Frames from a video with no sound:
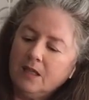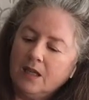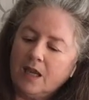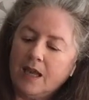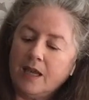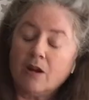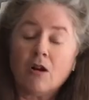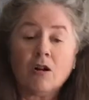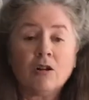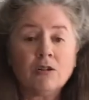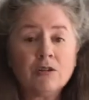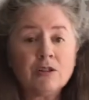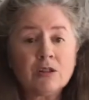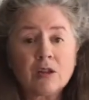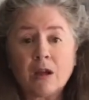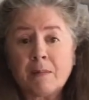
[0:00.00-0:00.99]
And all
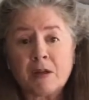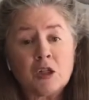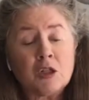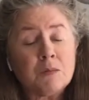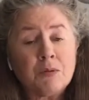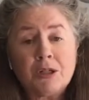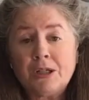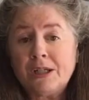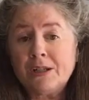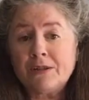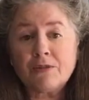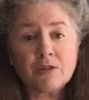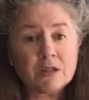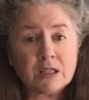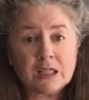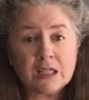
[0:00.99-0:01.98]
I'm going to put in here are
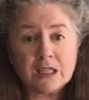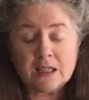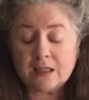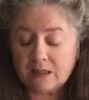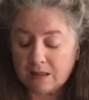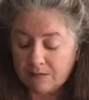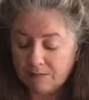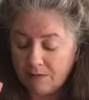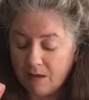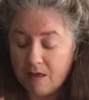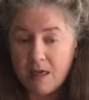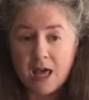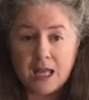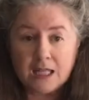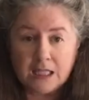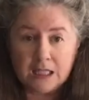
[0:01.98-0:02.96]
the skins.
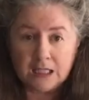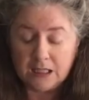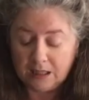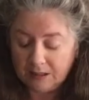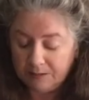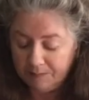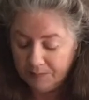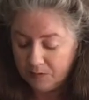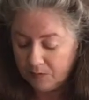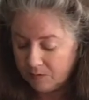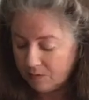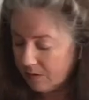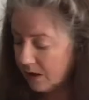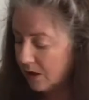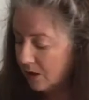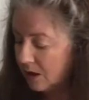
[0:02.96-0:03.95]
That's it.
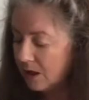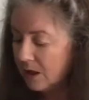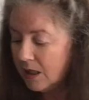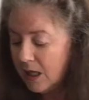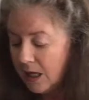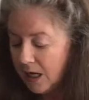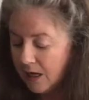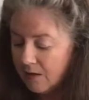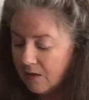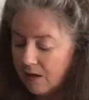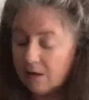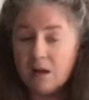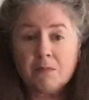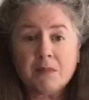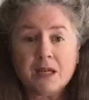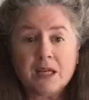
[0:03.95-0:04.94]
And then I
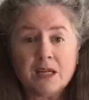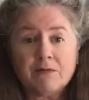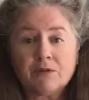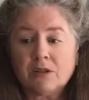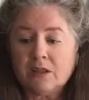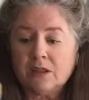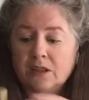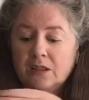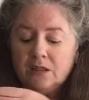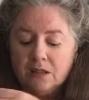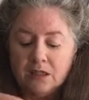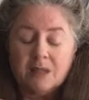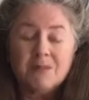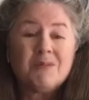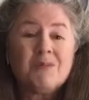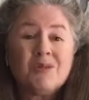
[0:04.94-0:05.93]
got my Everclear, and
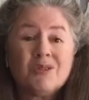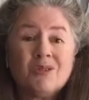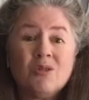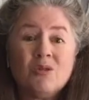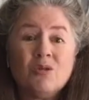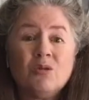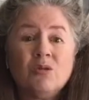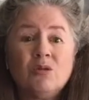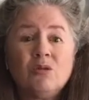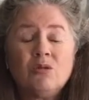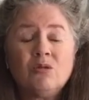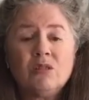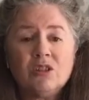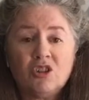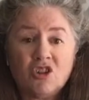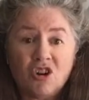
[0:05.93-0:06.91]
I'm going to put this whole
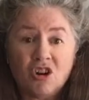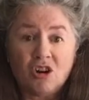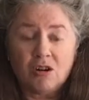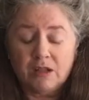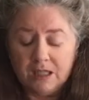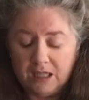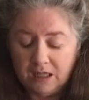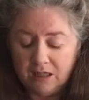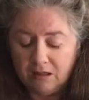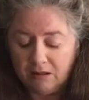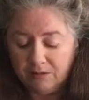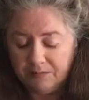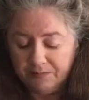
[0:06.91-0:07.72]
jar in here.